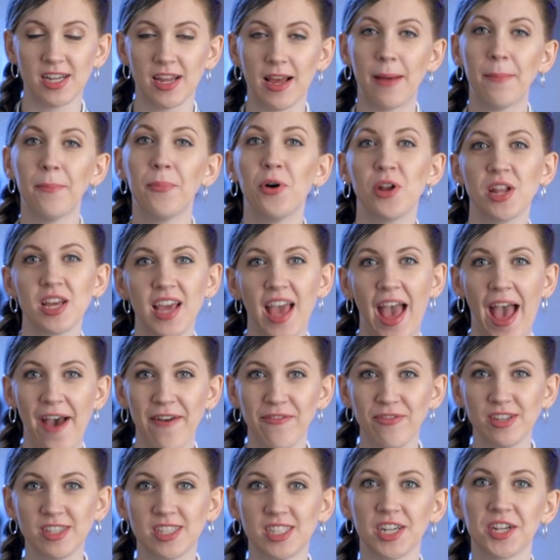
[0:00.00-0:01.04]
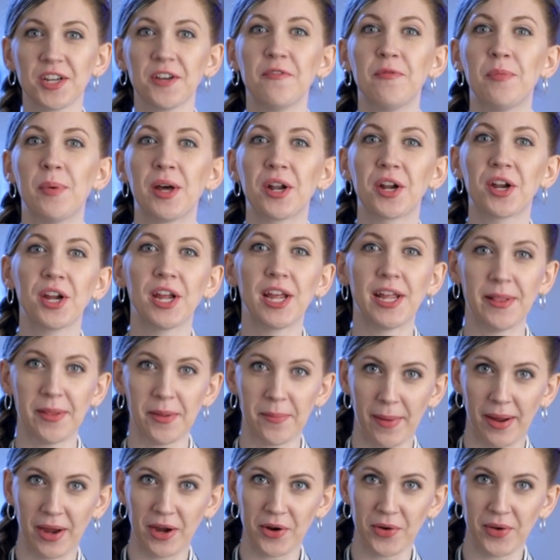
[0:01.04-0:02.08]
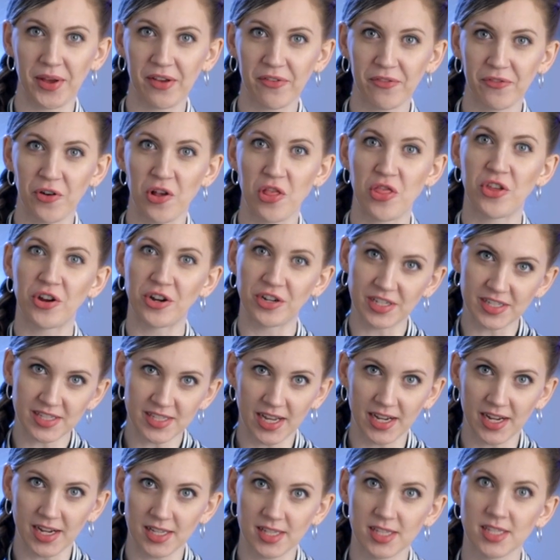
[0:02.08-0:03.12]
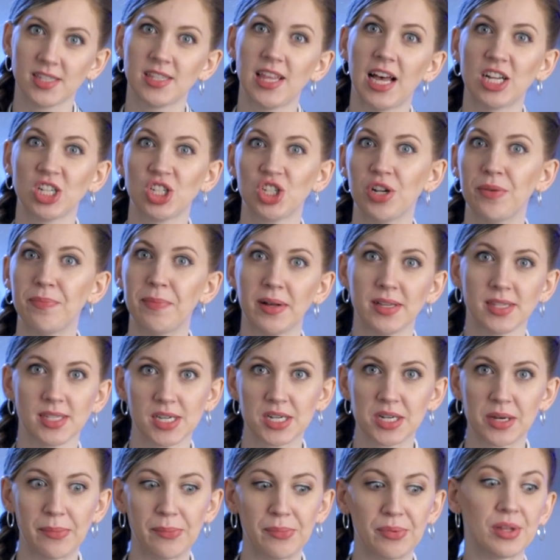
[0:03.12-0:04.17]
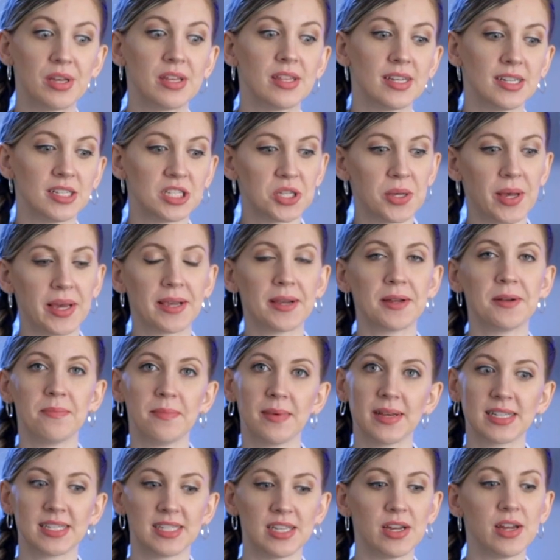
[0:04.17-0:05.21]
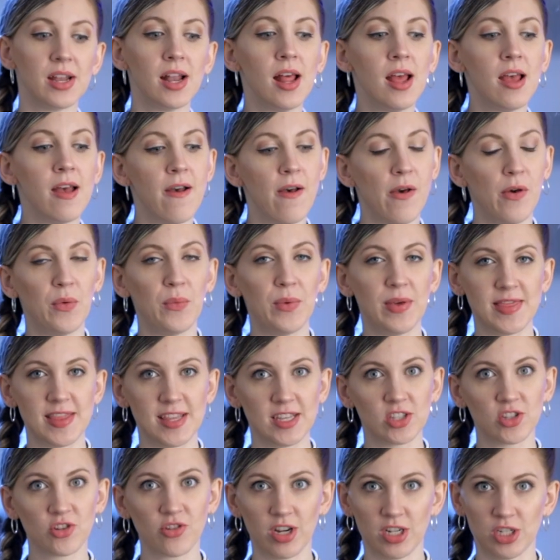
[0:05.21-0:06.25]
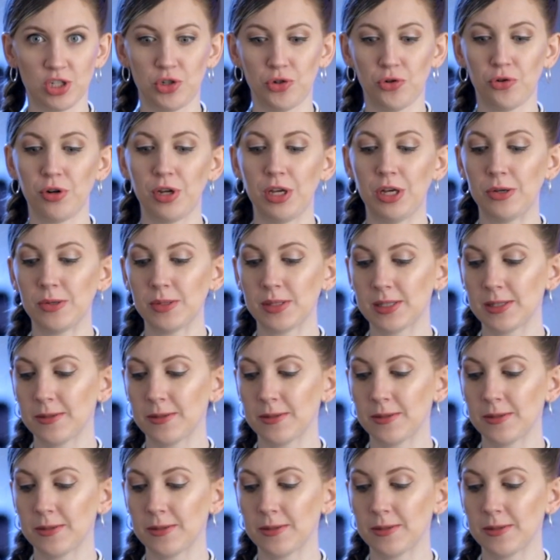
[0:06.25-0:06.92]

I'm putting half a stick of butter in the microwave for 30 seconds. That should melt it completely so I can mix it with these crushed Oreos.